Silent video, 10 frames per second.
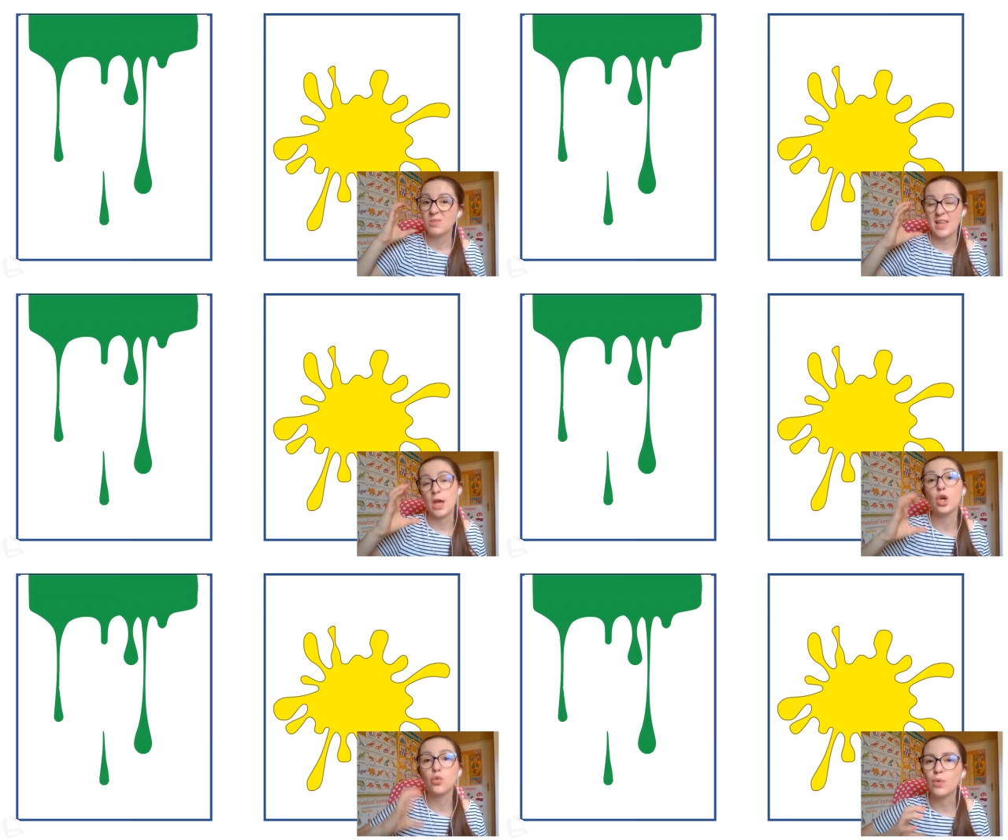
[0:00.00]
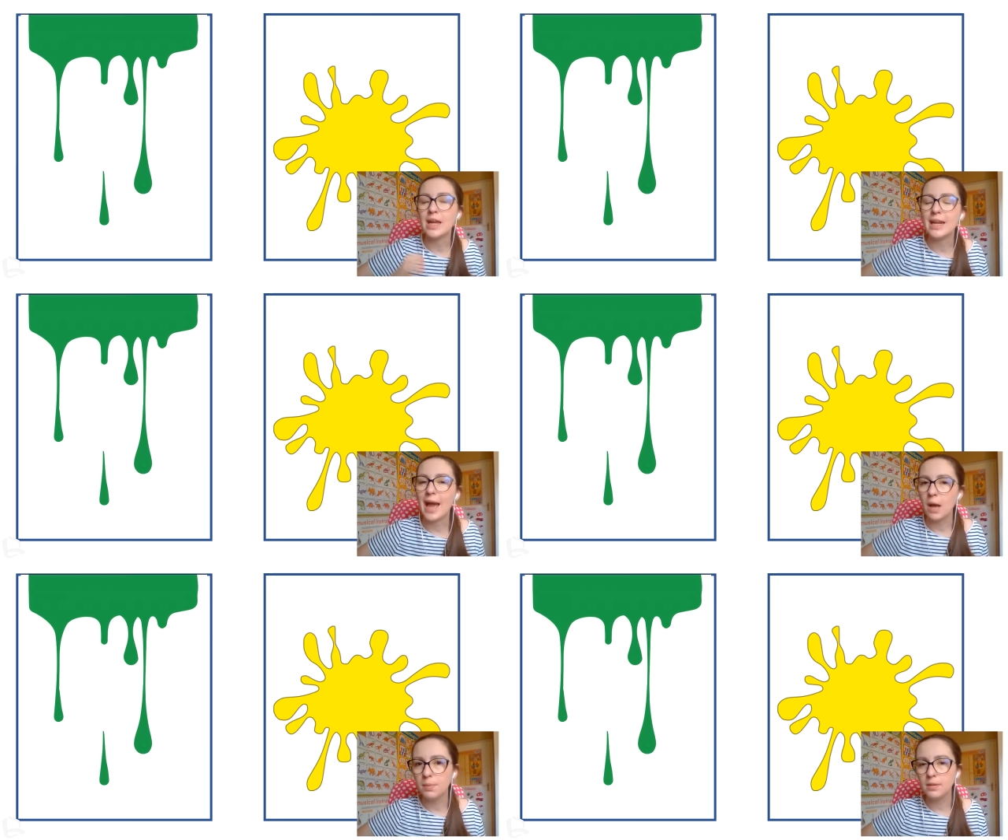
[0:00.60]
say, a green
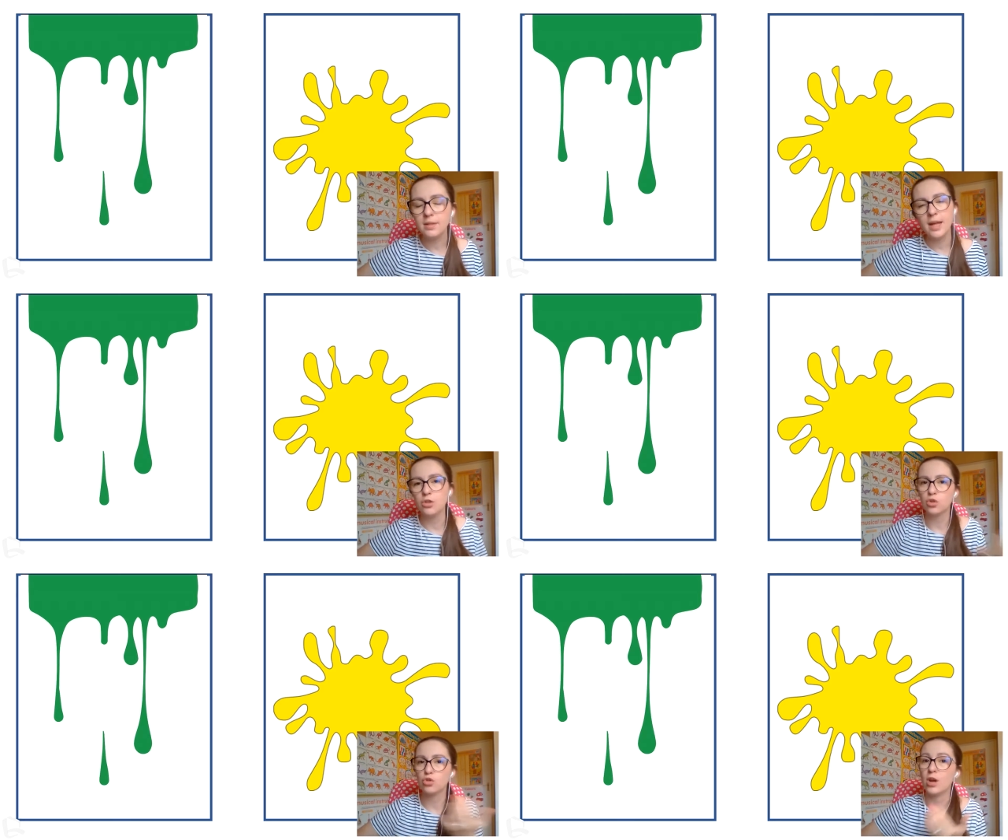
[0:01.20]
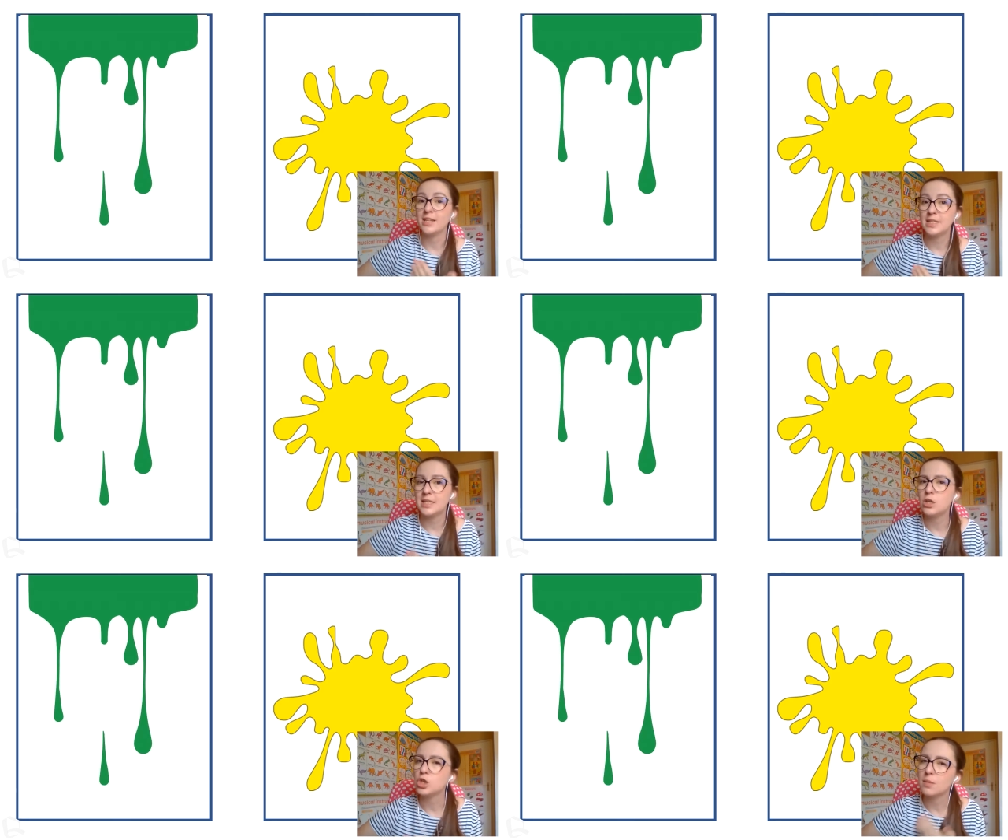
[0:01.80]
apple and you're trying to
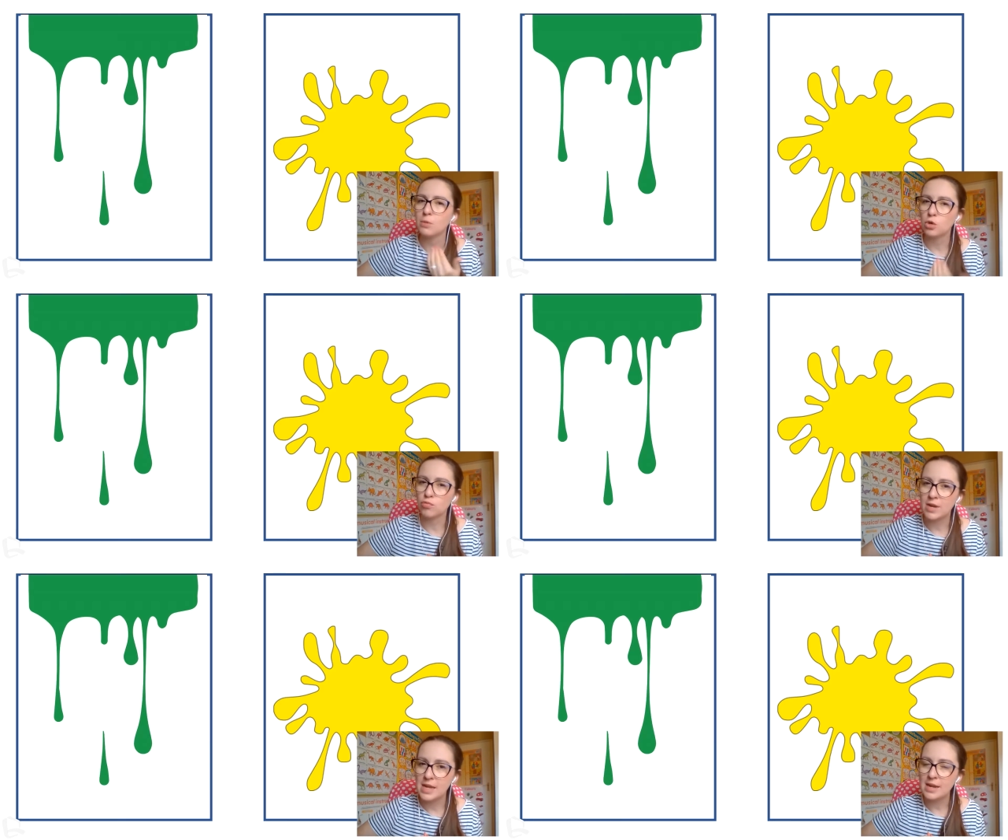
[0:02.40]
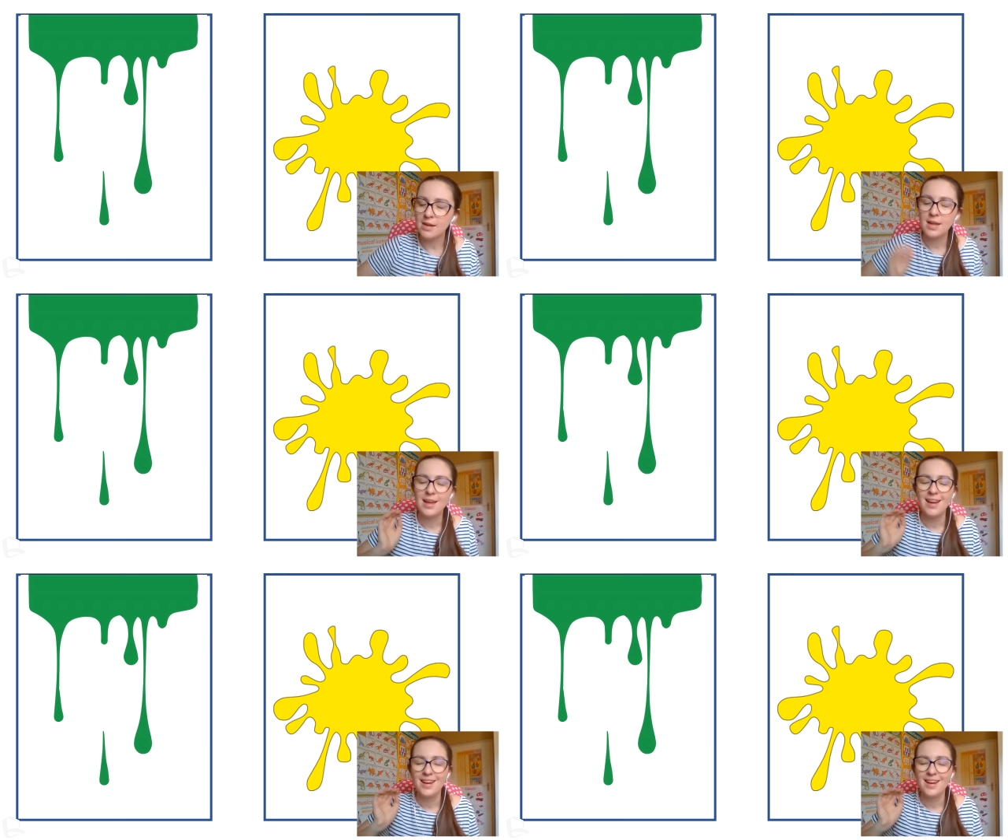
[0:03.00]
teach them green.